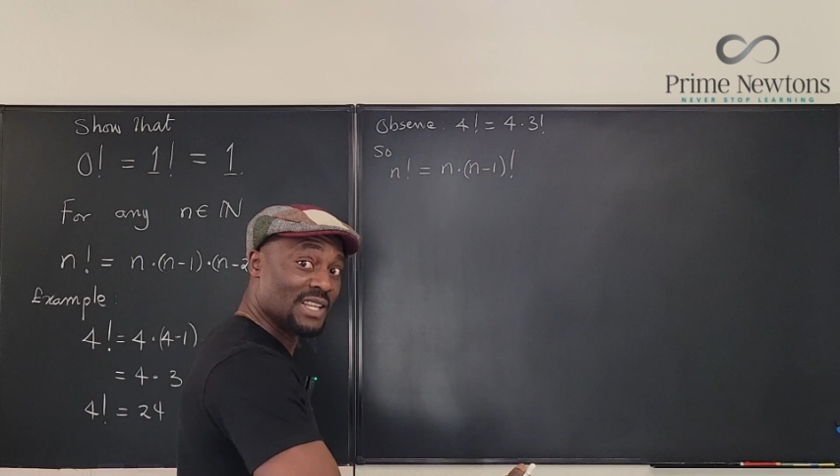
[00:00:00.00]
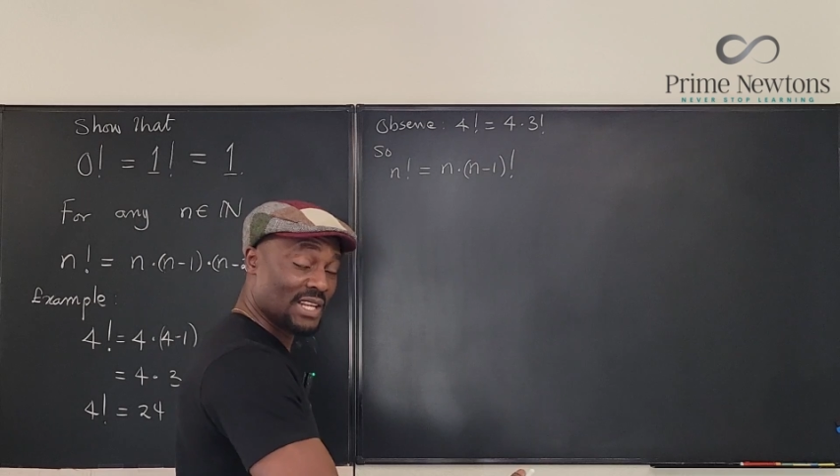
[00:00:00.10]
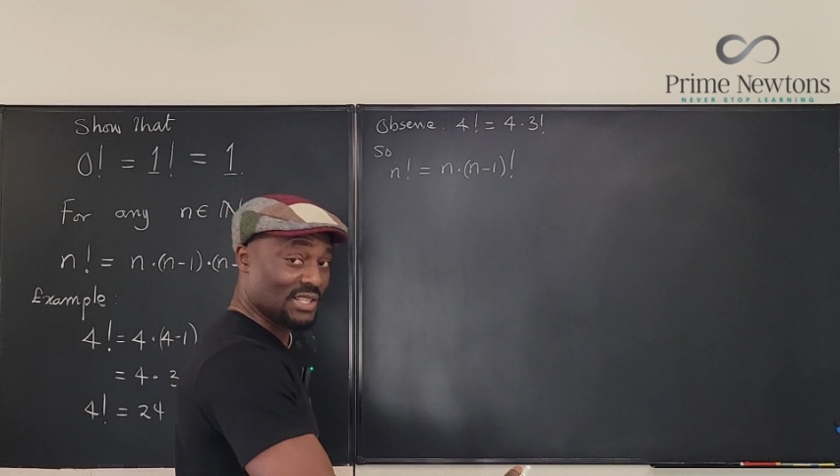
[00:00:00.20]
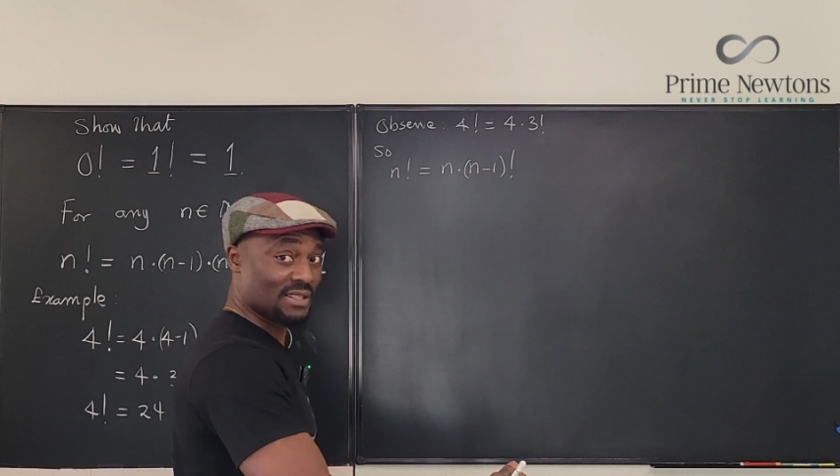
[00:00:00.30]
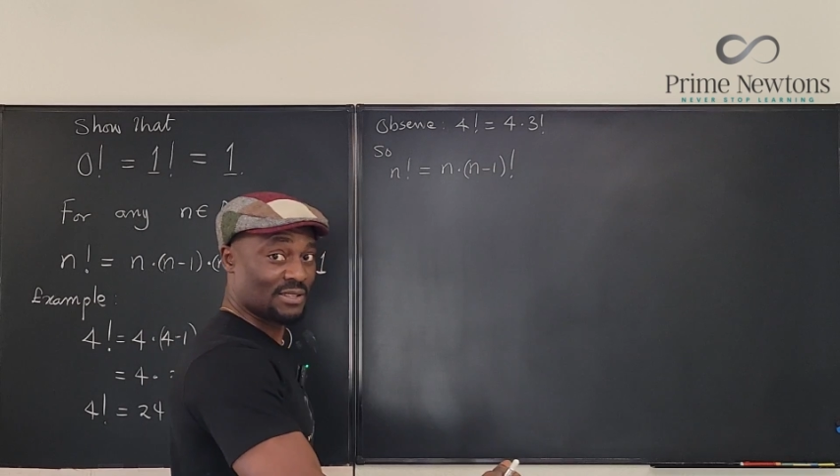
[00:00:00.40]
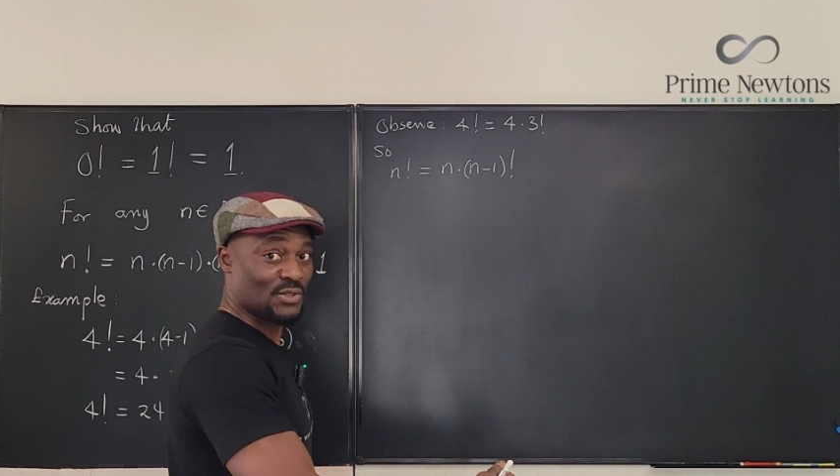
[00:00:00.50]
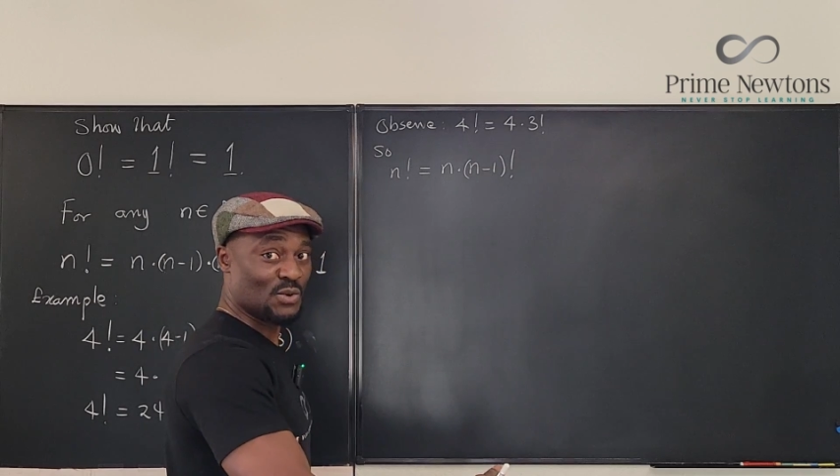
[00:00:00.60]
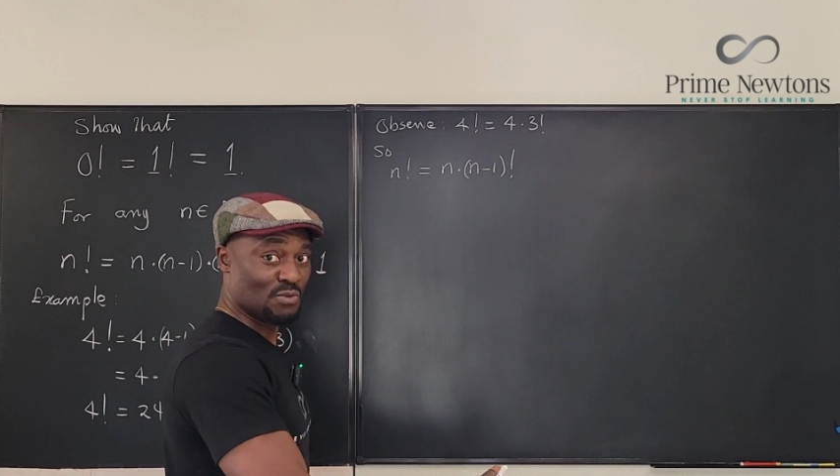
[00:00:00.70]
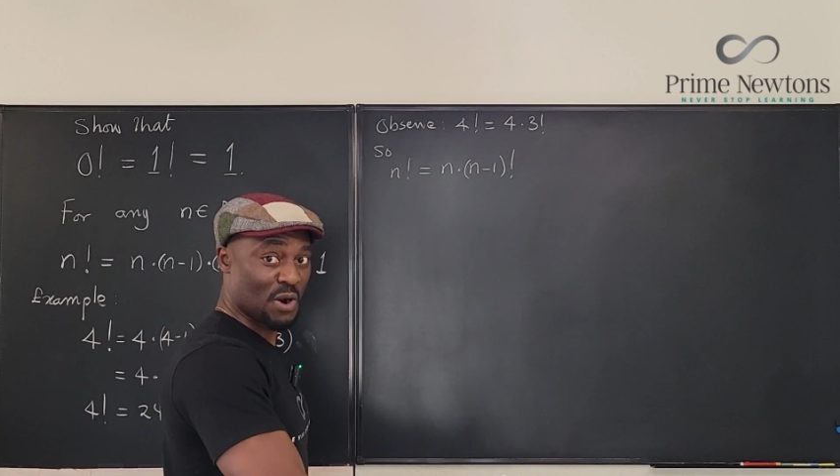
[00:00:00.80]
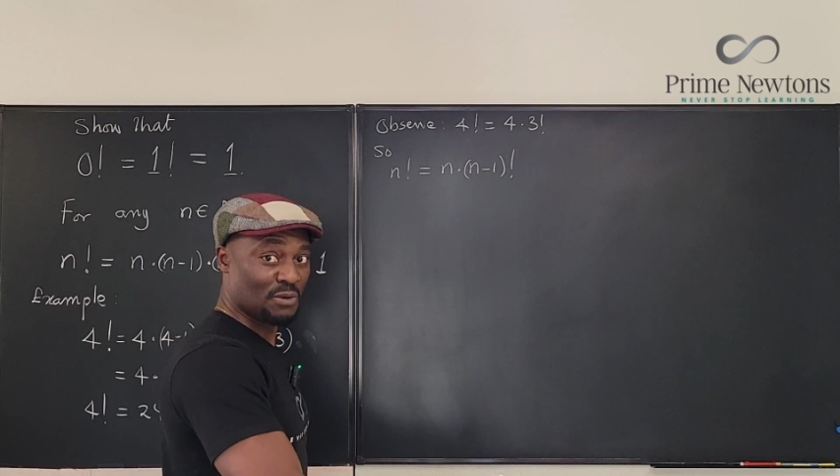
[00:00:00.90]
digit
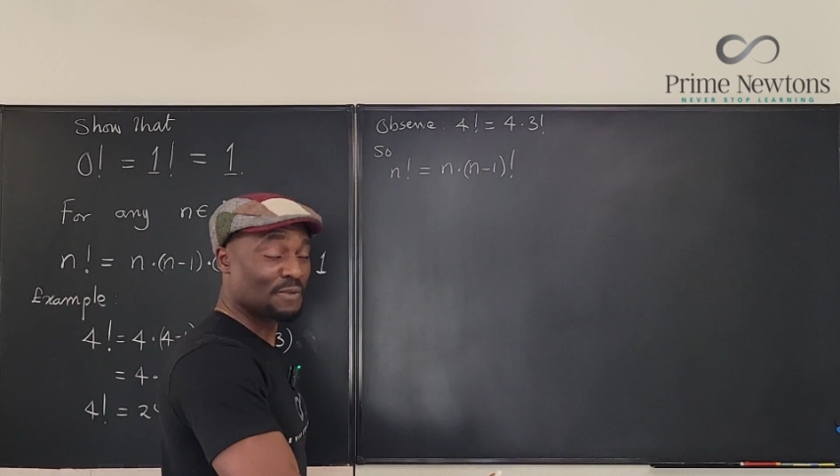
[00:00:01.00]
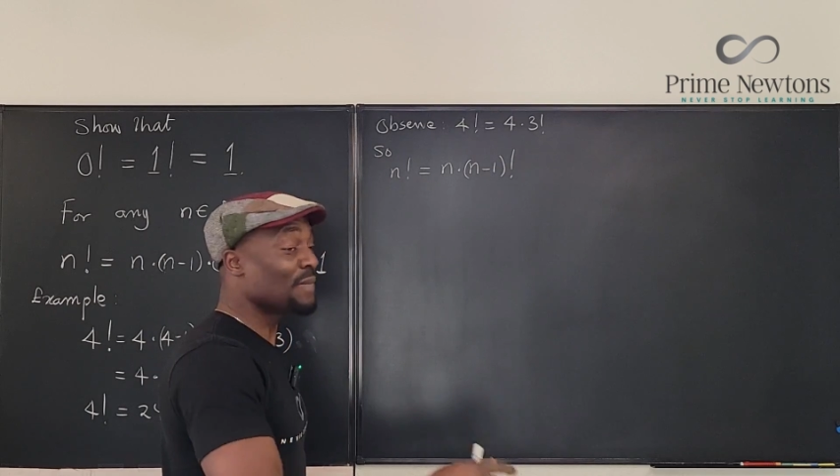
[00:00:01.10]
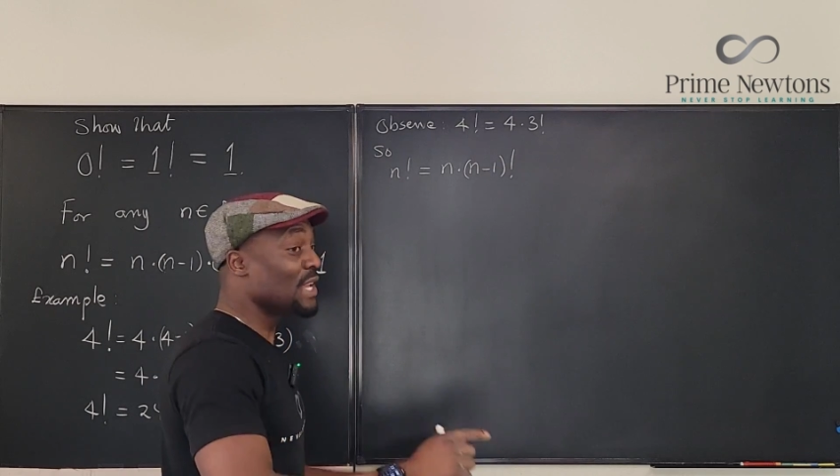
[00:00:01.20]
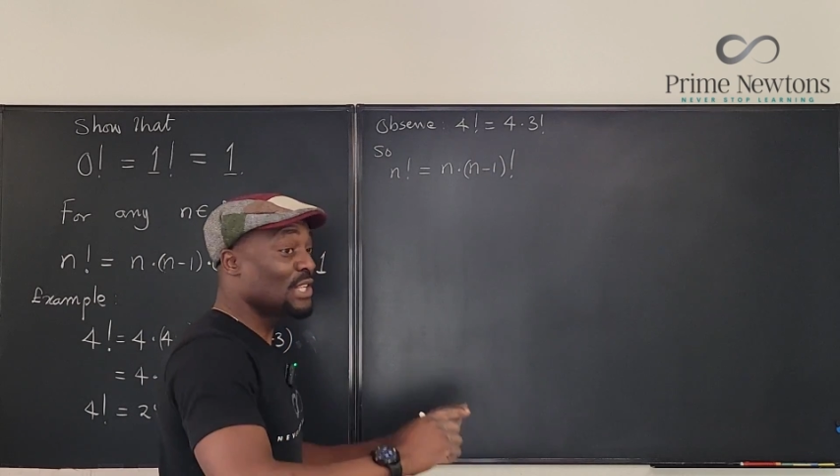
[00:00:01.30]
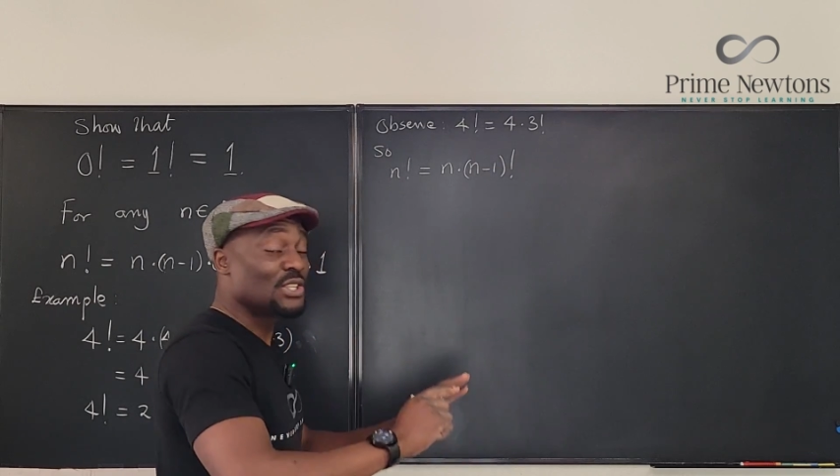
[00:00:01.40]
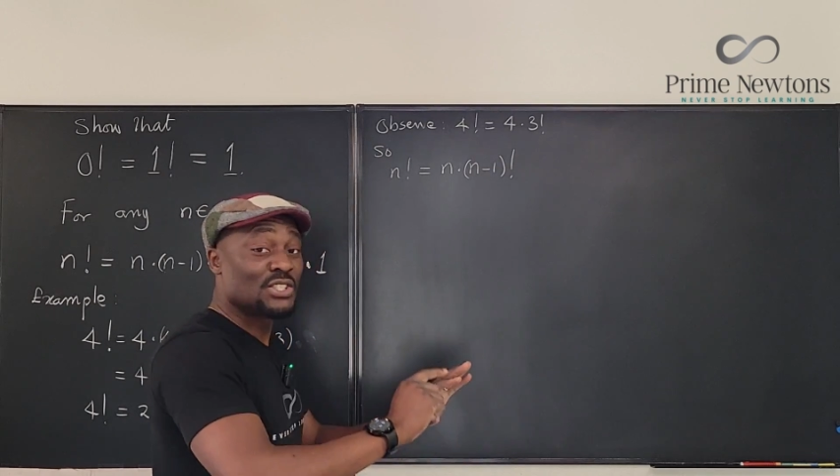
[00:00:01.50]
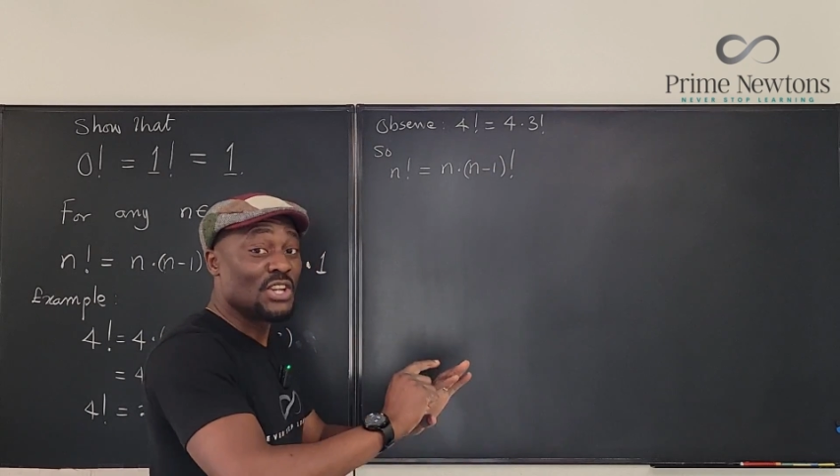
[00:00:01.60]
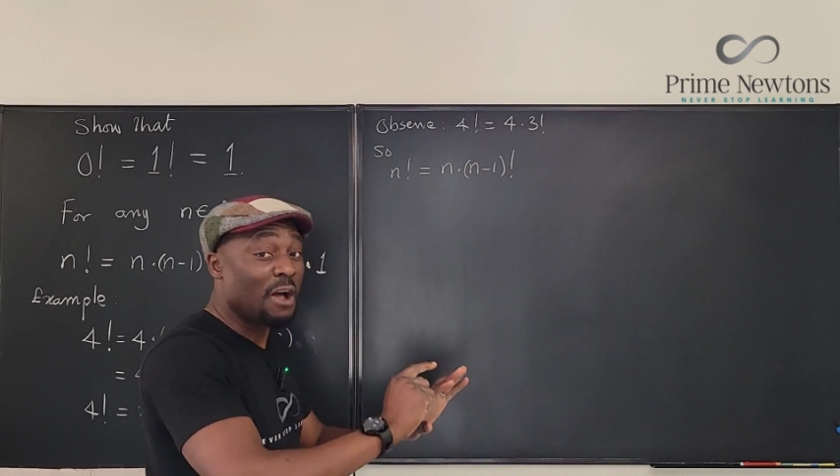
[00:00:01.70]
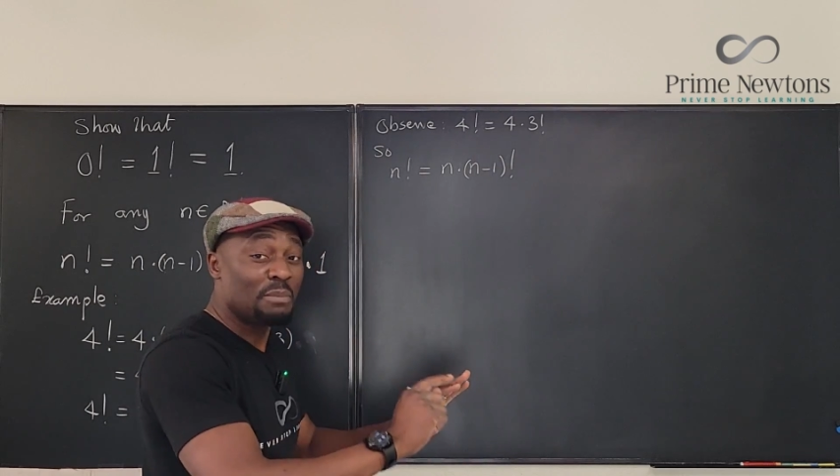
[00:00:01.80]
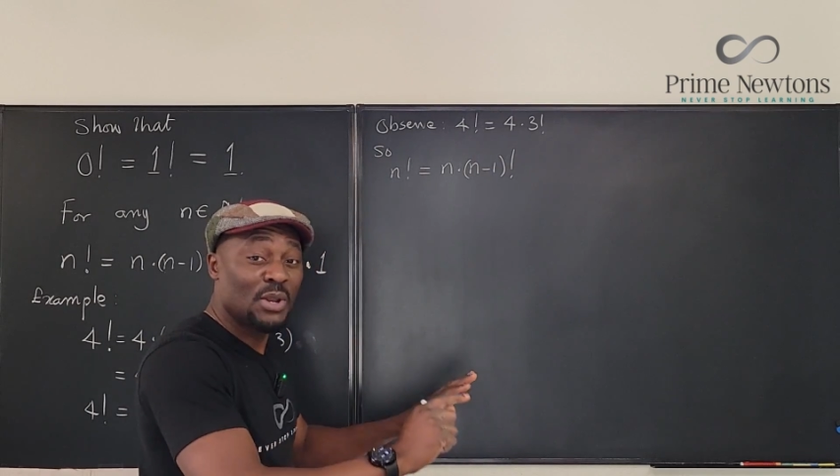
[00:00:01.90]
you wrote. It does
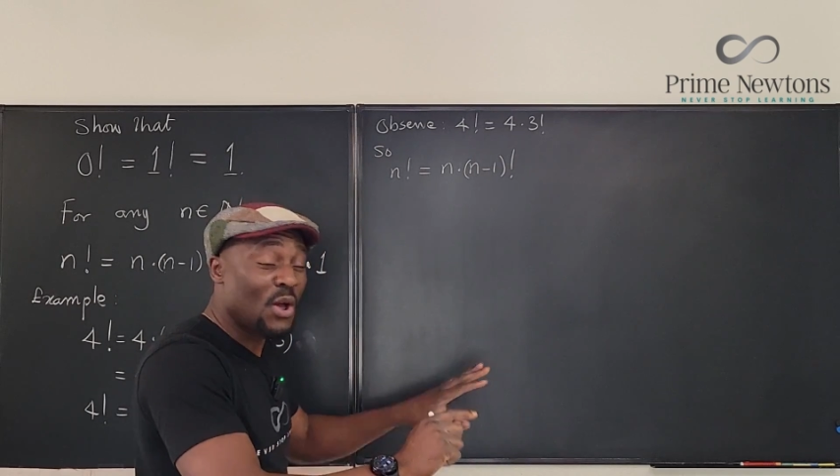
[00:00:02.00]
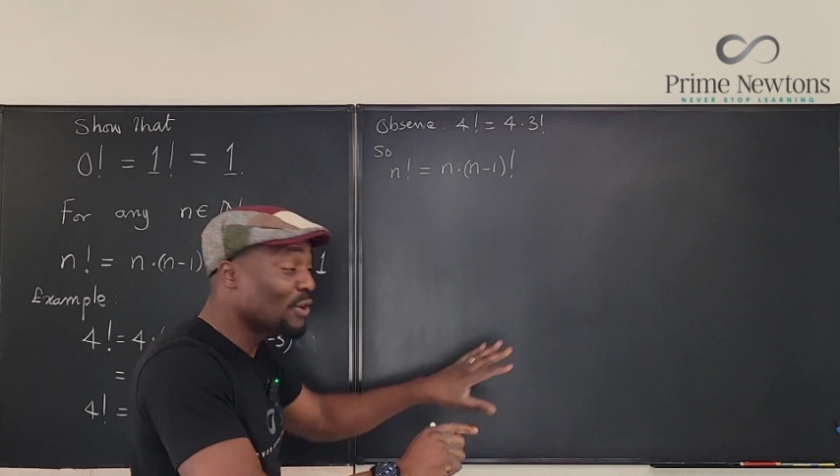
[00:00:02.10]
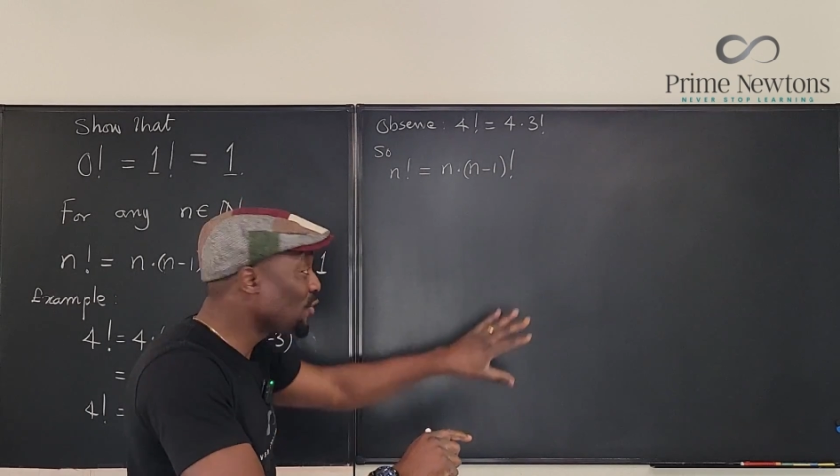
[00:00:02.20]
not belong